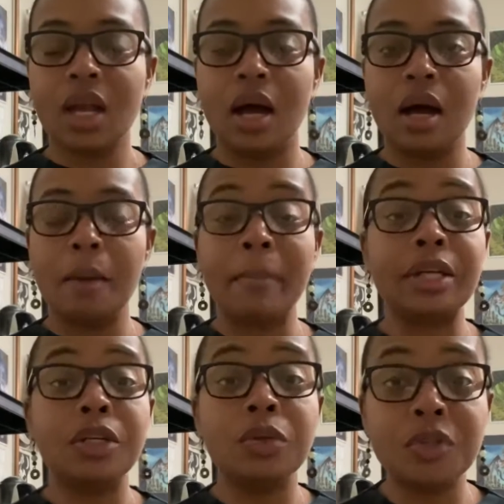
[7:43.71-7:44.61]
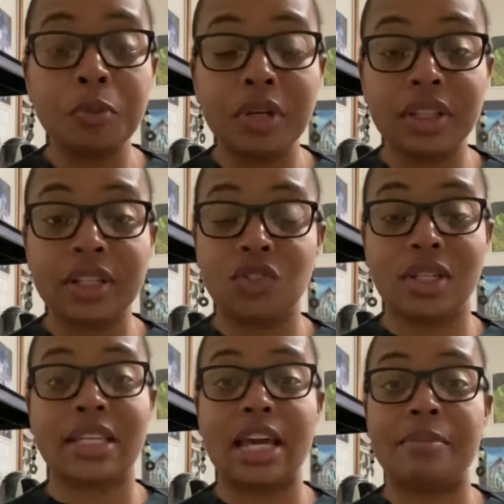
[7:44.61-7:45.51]
my newest book that
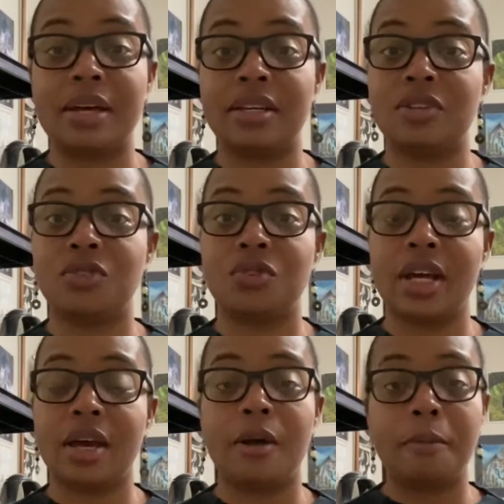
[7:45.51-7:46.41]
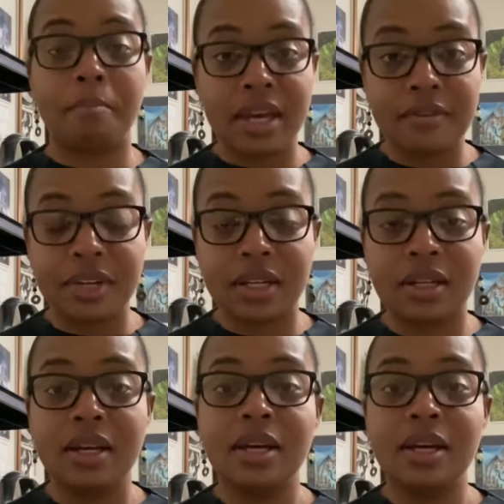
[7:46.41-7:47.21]
just came out yesterday called Maven.